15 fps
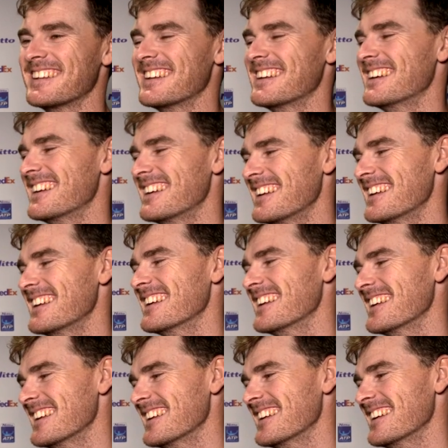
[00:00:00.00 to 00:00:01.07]

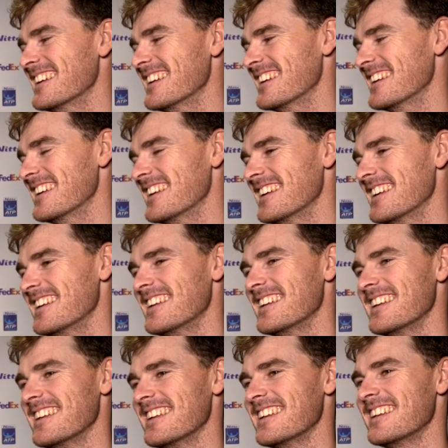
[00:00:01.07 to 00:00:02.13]

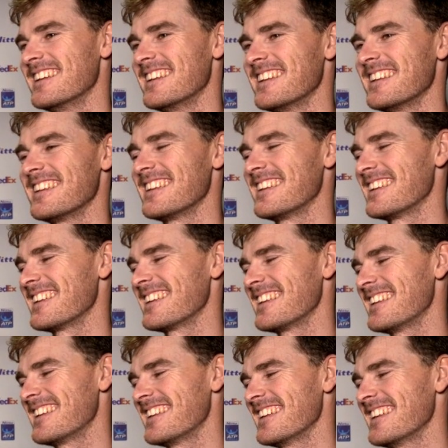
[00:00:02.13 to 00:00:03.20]

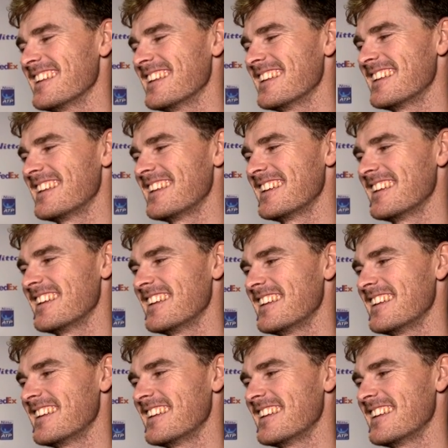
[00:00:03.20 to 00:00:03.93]
(silent)